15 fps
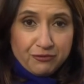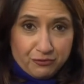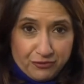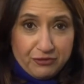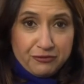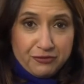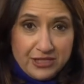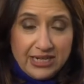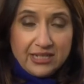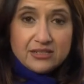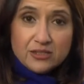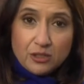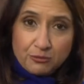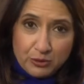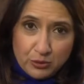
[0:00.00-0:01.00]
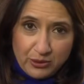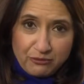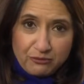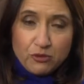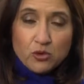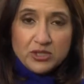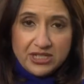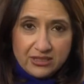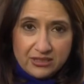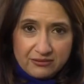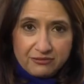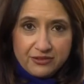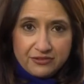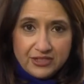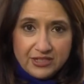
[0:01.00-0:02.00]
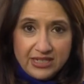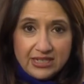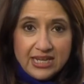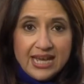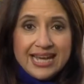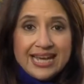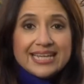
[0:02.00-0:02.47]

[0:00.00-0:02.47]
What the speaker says: 15, so between 14 and 15,